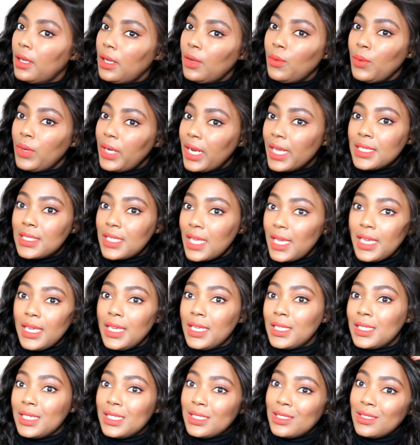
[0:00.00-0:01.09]
when I say it
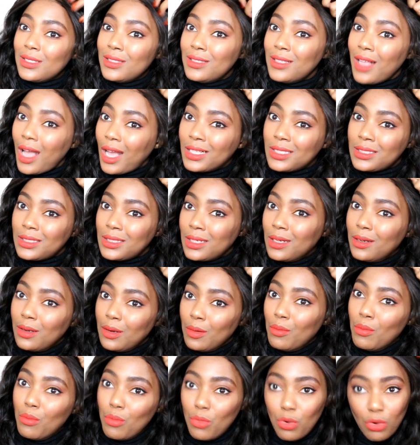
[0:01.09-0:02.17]
is not
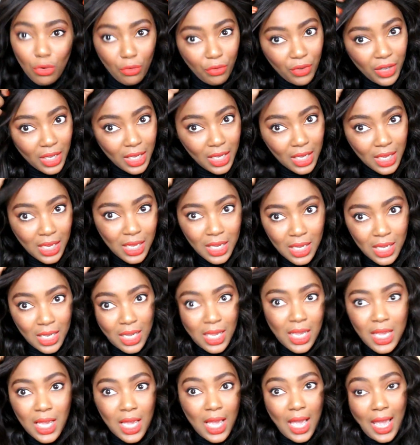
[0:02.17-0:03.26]
moving,
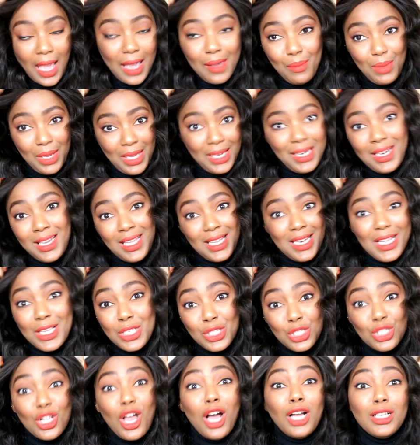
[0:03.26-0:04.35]
I mean it
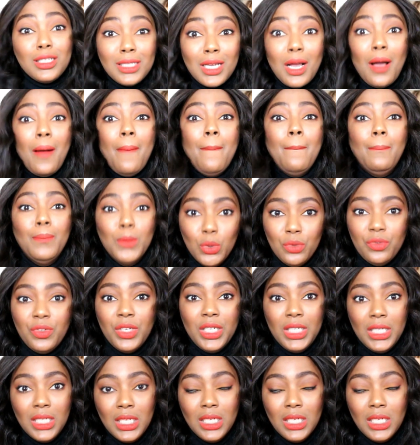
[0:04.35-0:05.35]
is not moving.